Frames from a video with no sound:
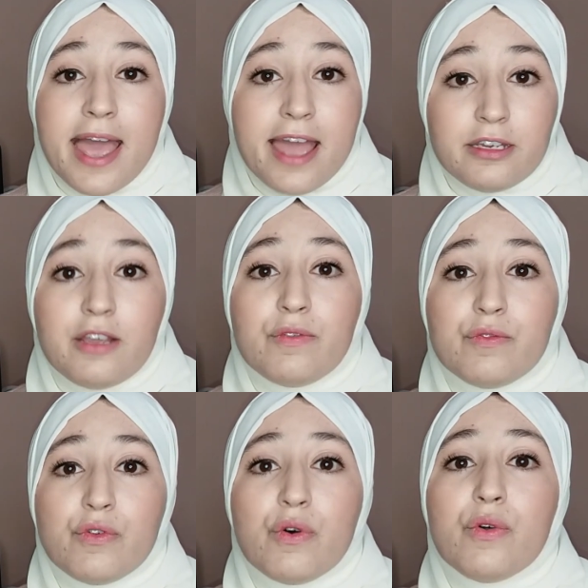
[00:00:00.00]
and
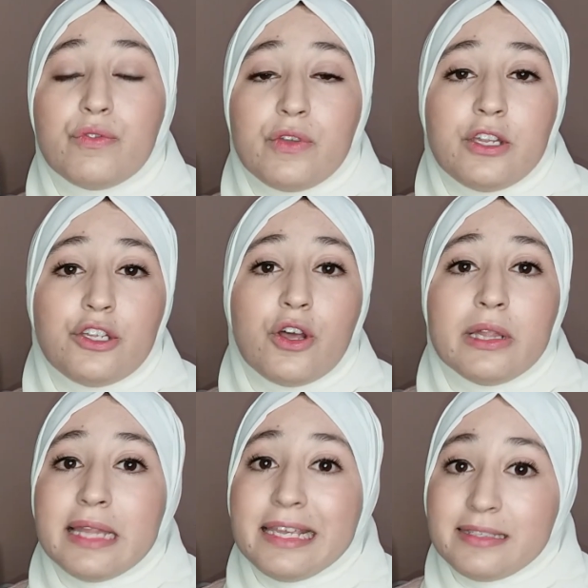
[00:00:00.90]
involve in your
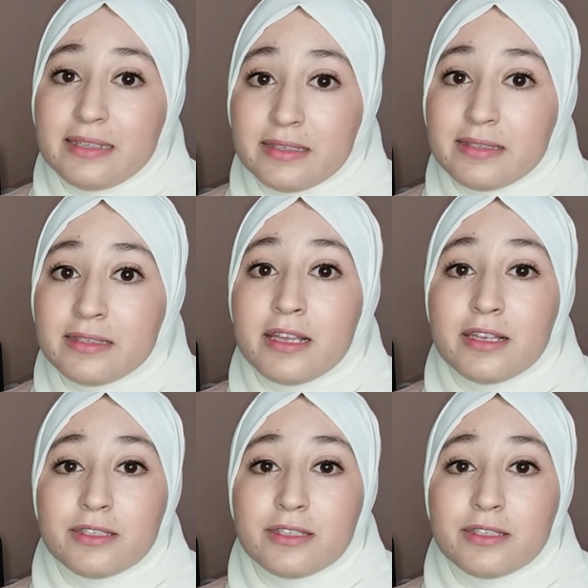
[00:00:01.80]
lessons